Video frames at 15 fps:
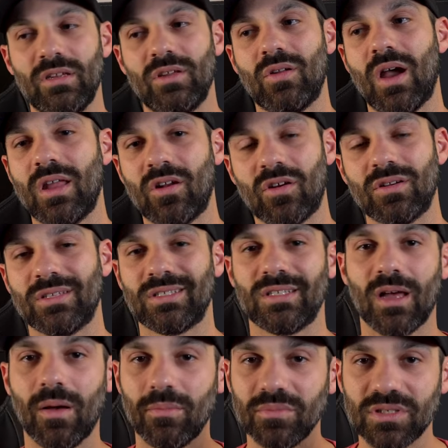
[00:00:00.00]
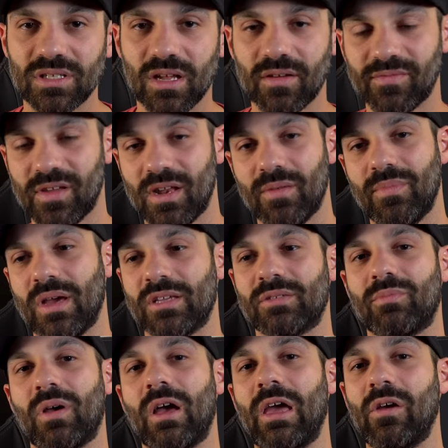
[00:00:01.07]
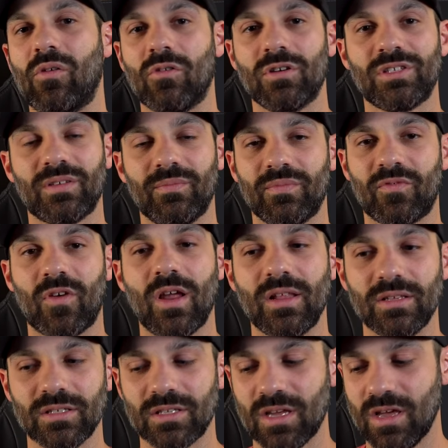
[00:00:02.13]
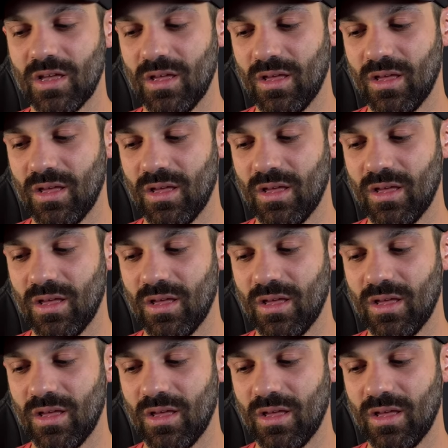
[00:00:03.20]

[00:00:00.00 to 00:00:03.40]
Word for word: You know, I'd heard some stuff at a Best Buy or some friends,